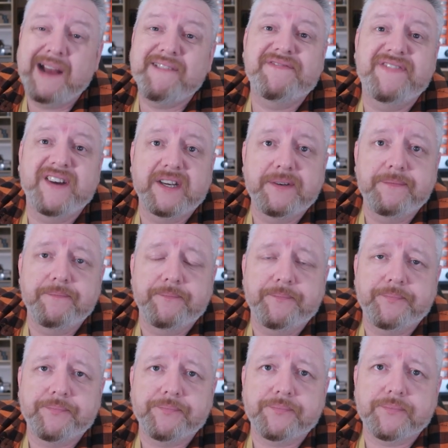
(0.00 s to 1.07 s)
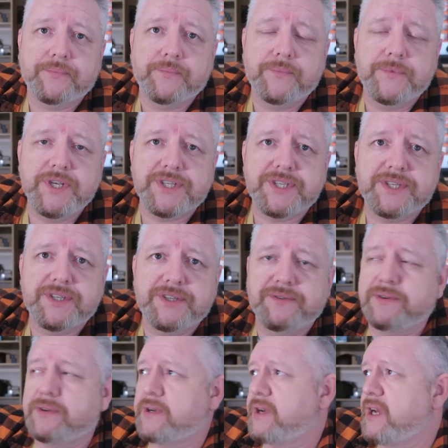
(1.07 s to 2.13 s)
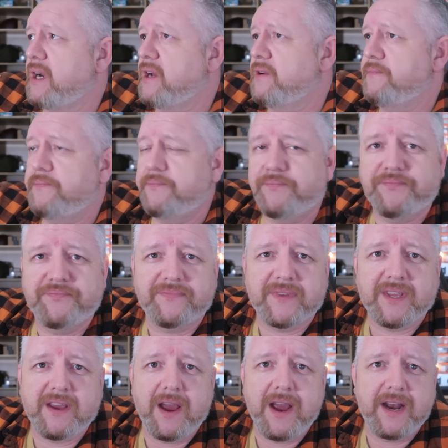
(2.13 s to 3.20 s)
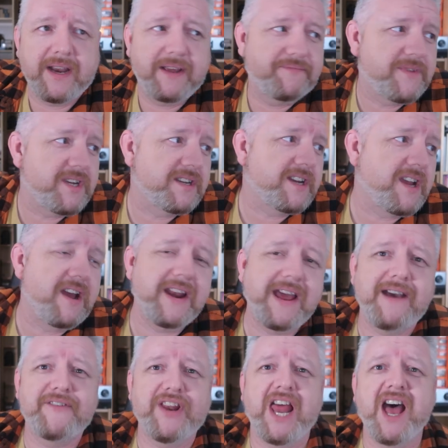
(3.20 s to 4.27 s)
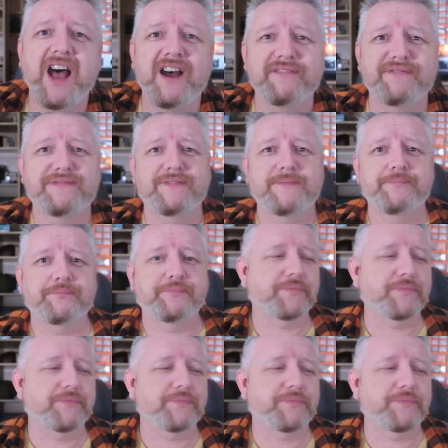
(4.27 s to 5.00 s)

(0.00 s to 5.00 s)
have fun. Just, you know, go and, go and have a laugh.